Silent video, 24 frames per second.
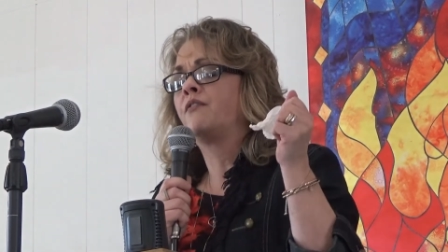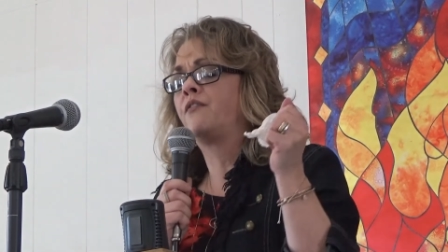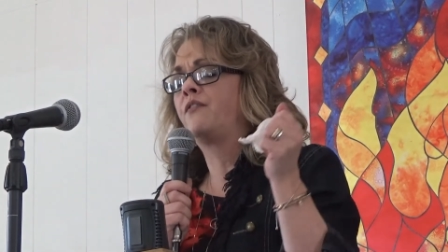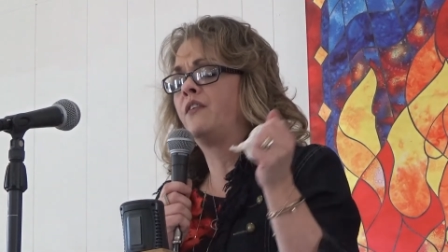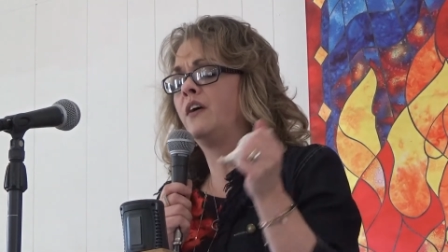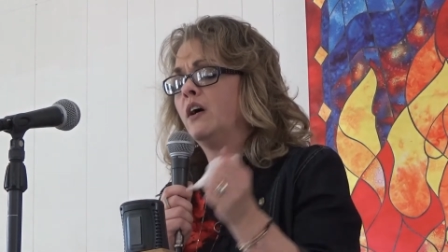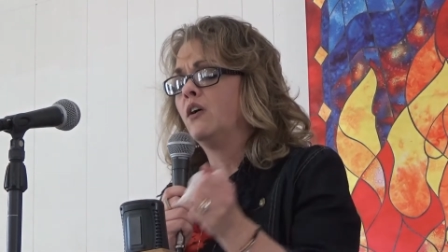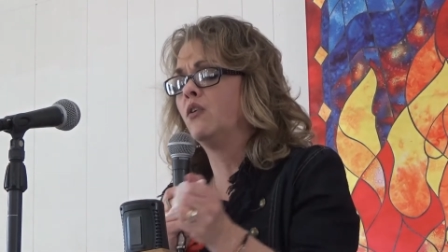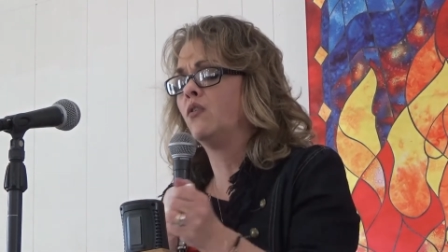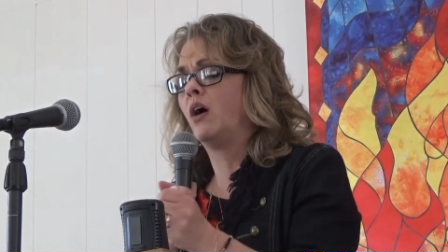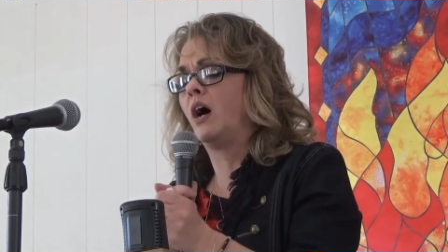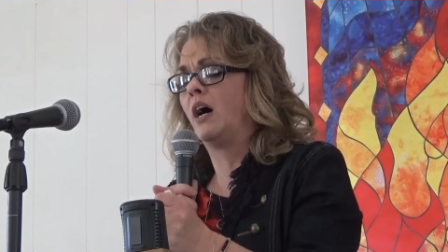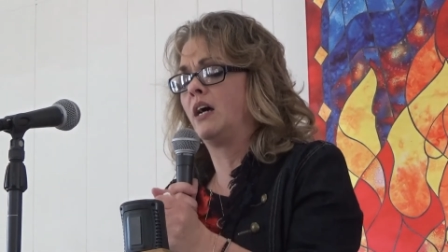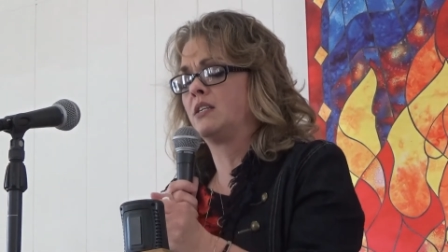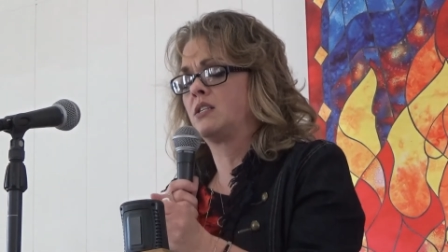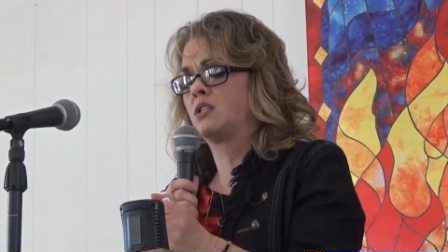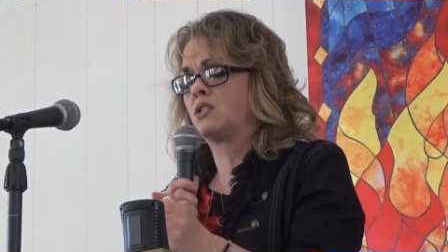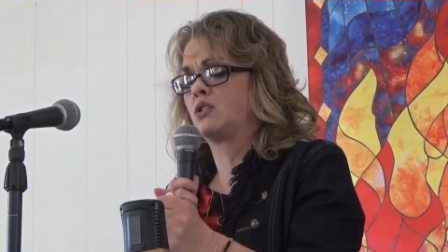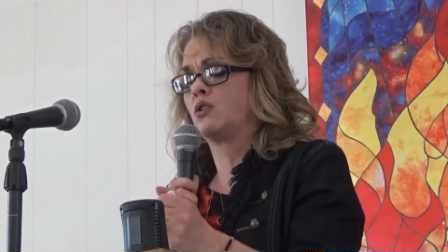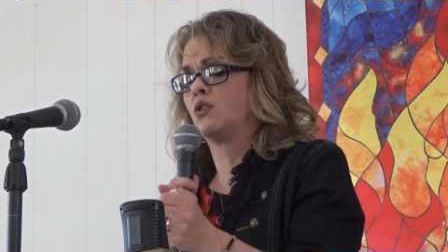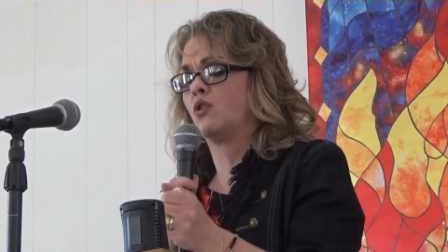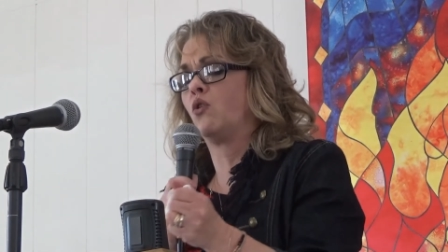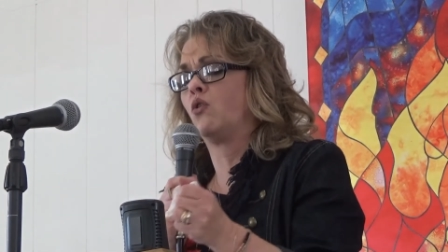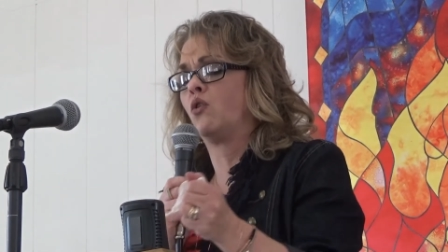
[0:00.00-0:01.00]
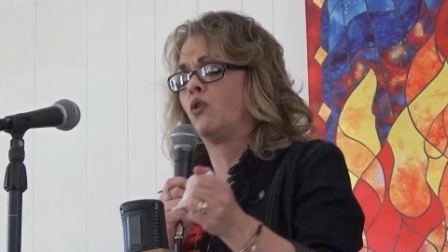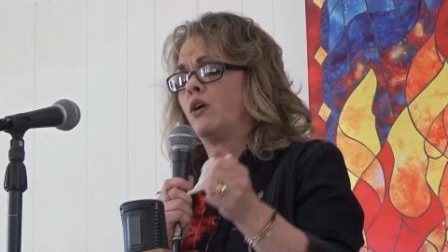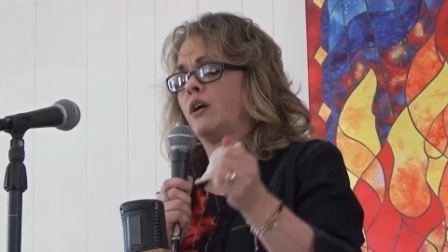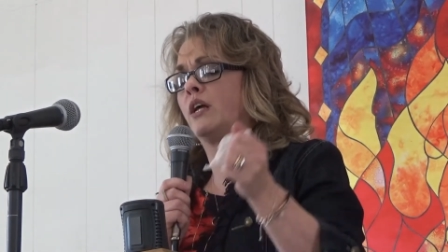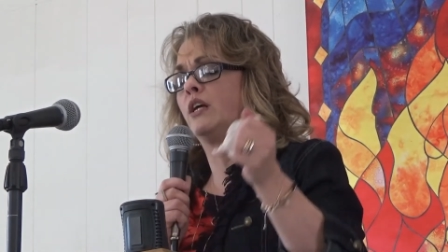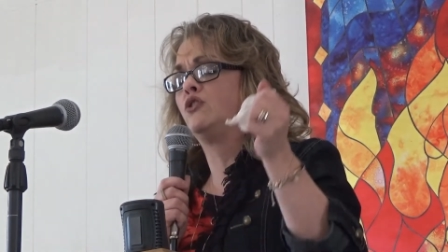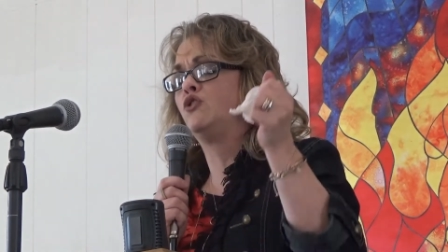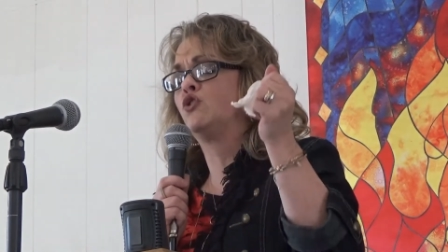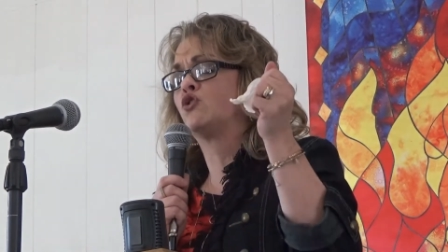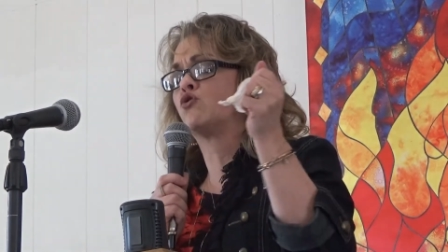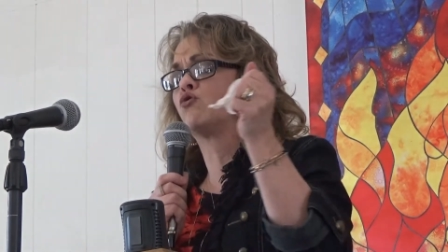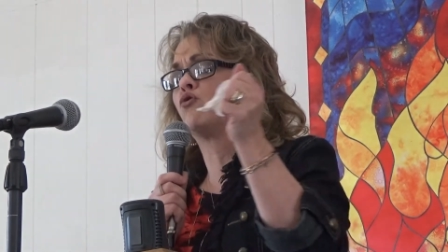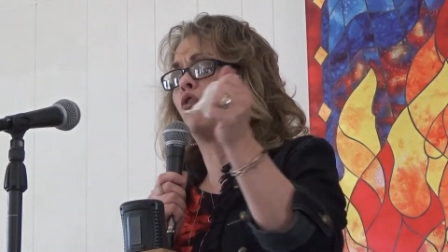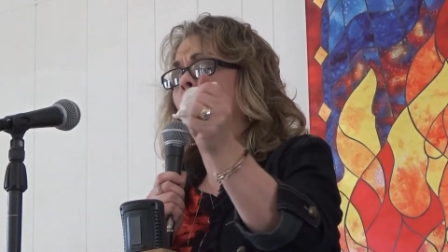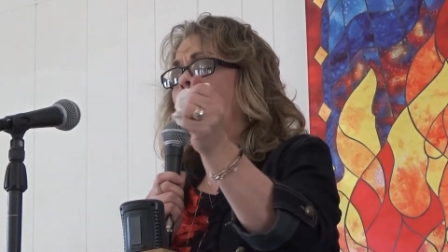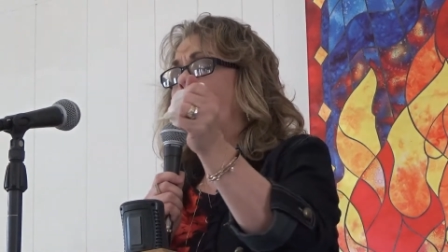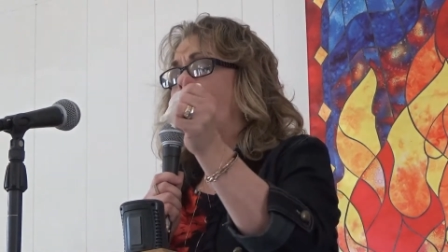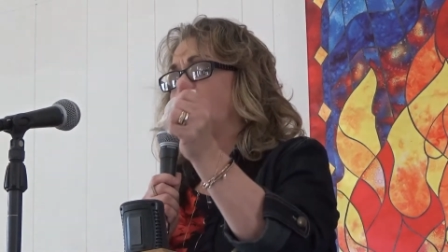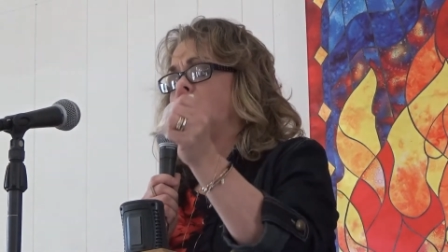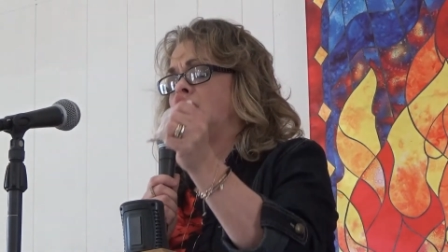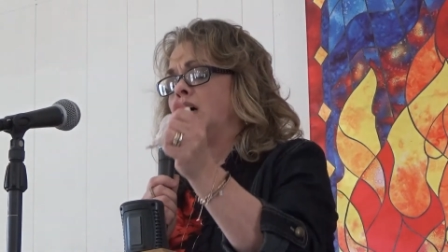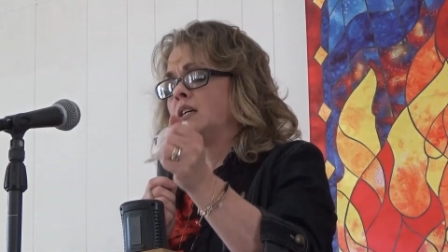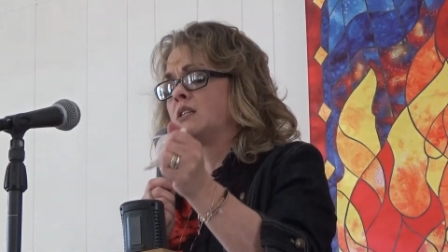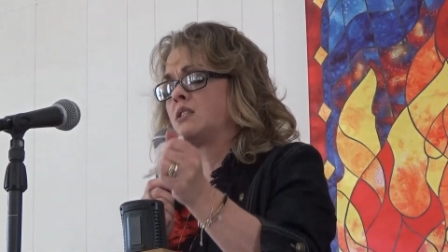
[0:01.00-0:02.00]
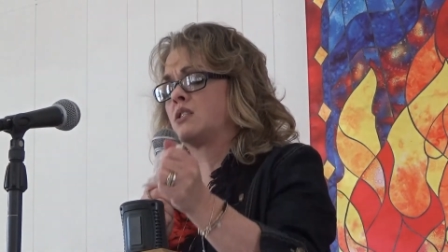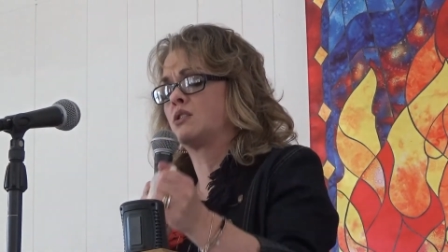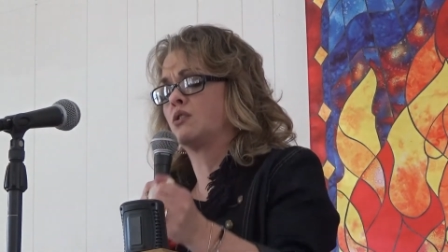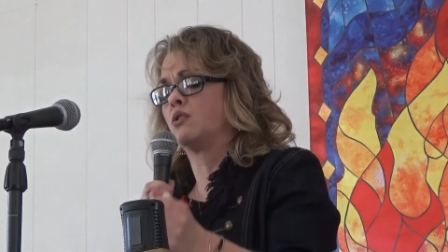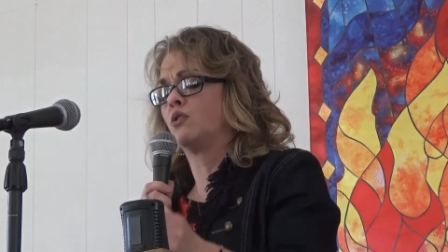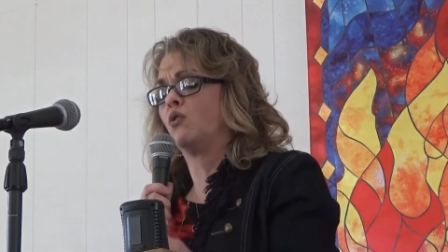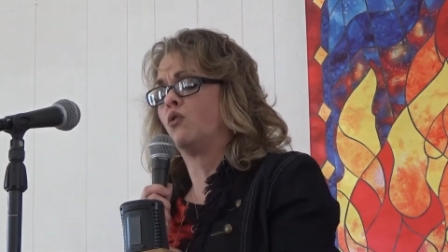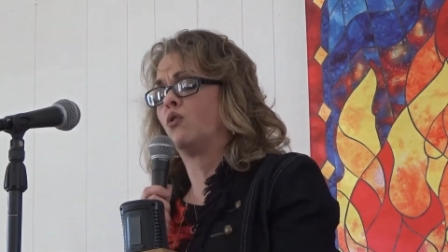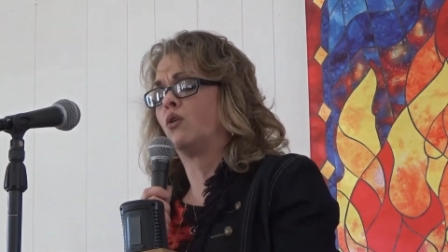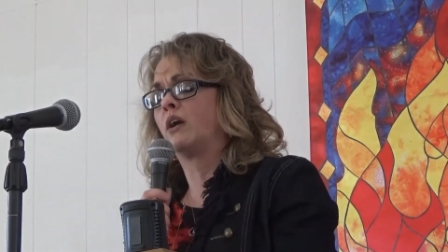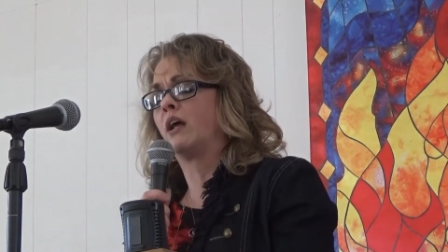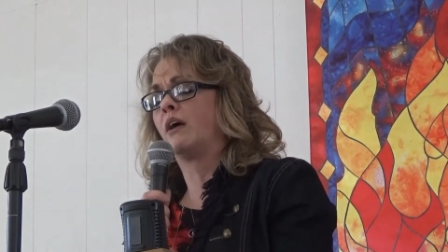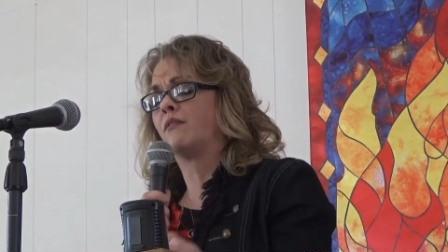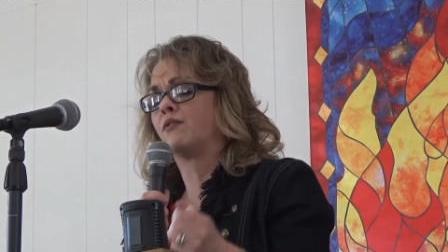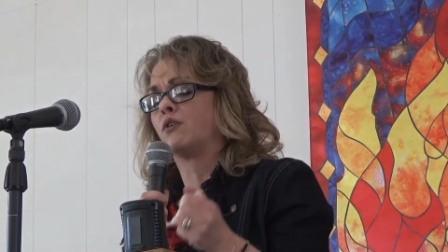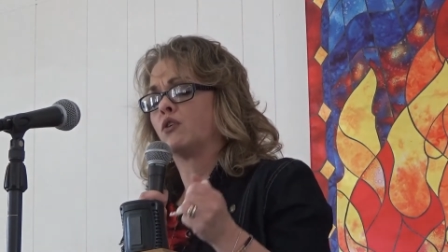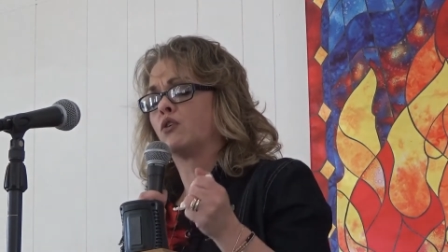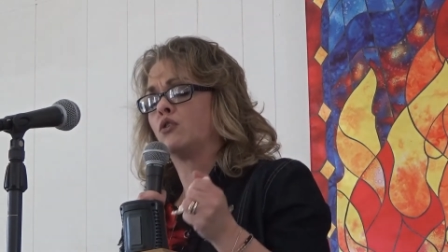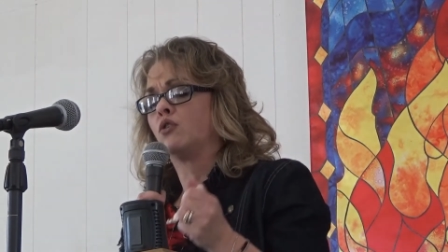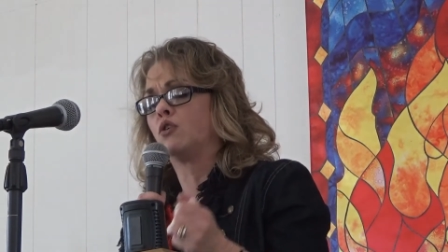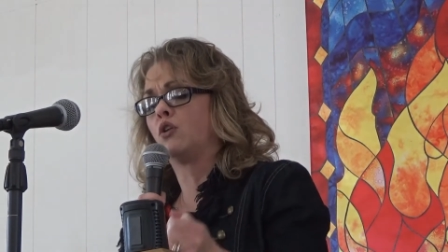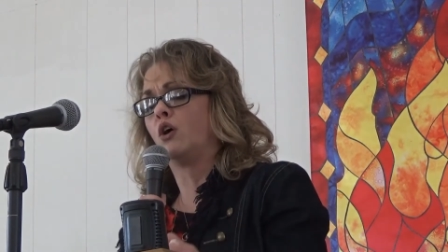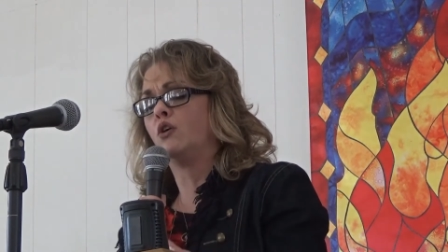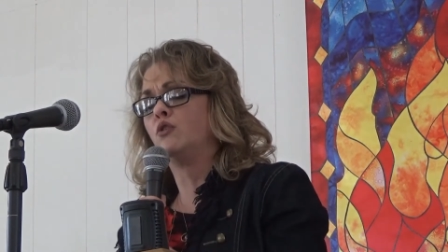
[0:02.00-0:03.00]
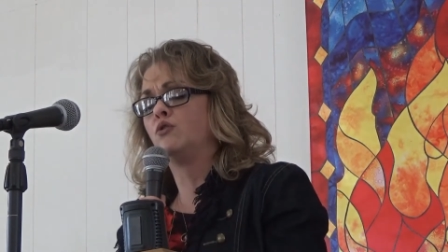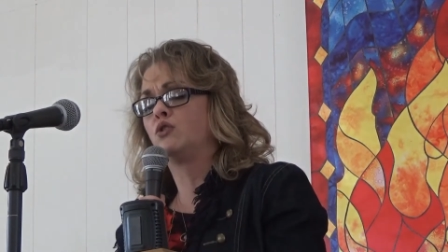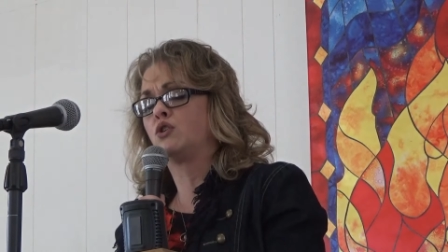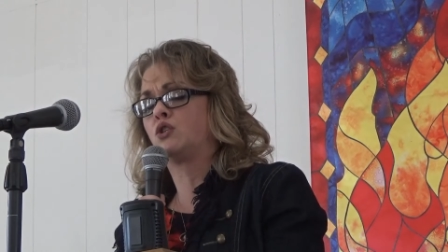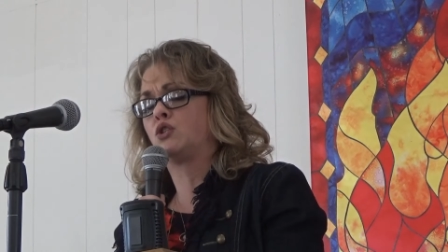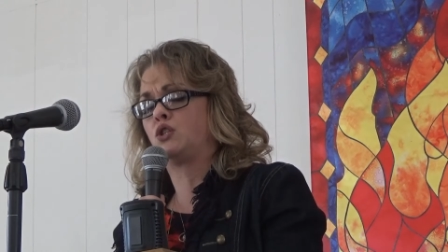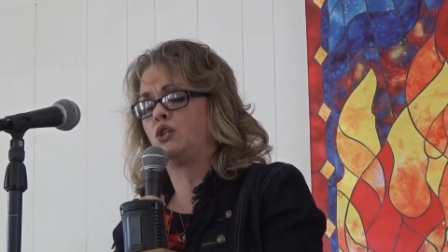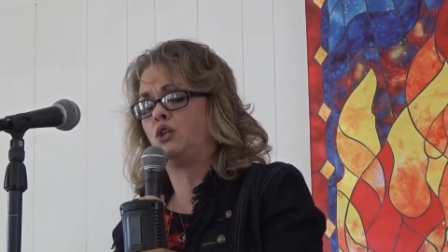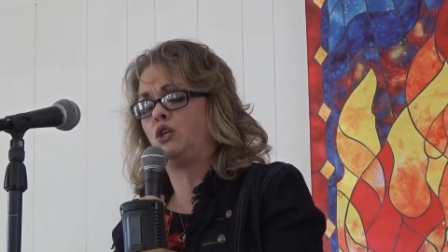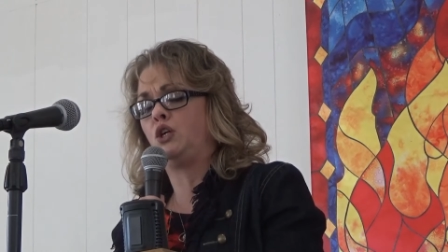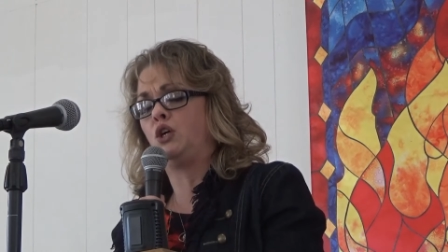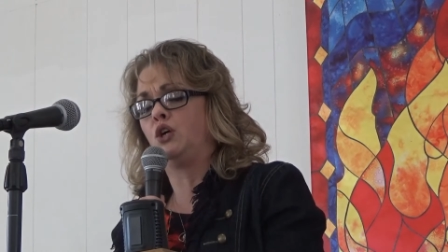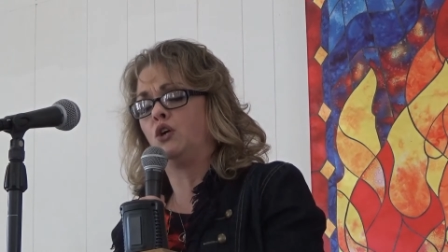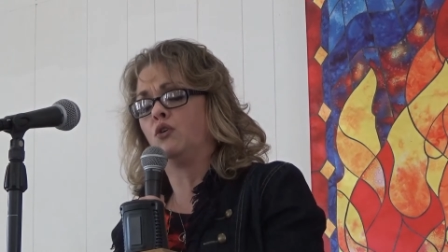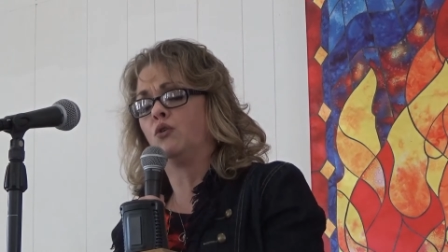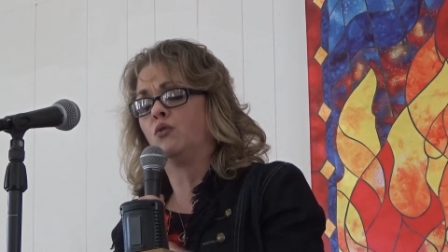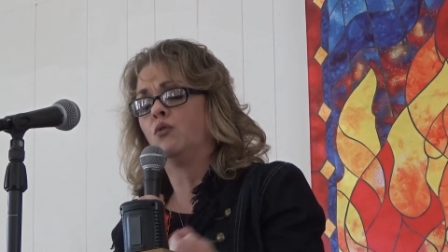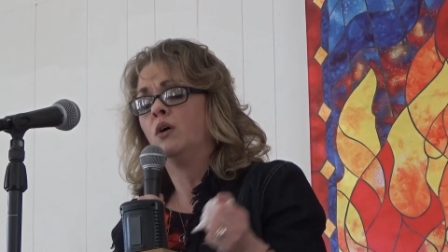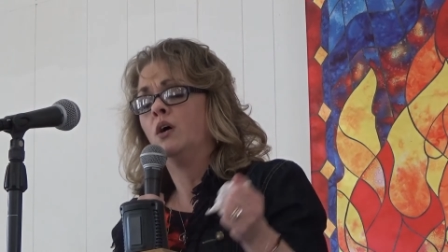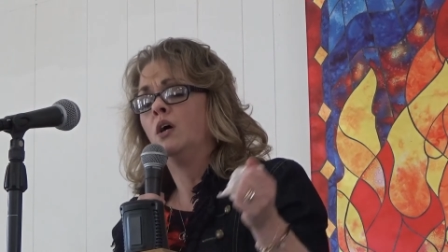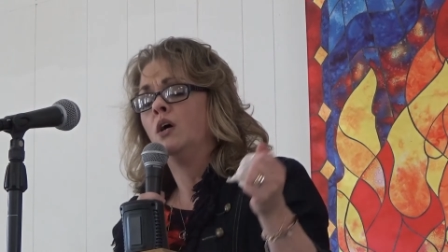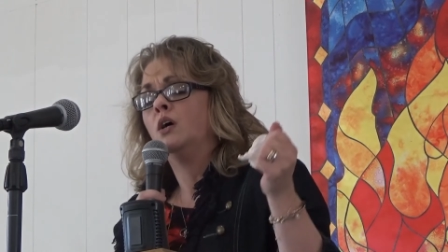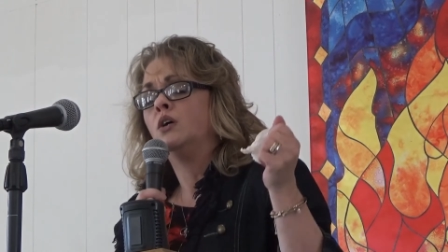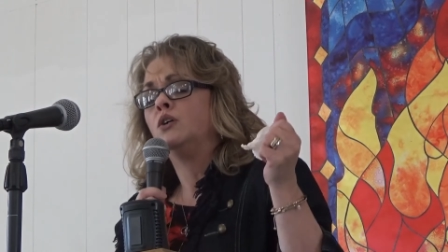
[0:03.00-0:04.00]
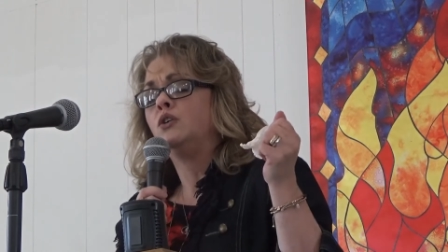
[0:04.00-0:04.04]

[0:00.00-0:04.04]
Fill us, Lord, and draw us, Lord, ever close to you.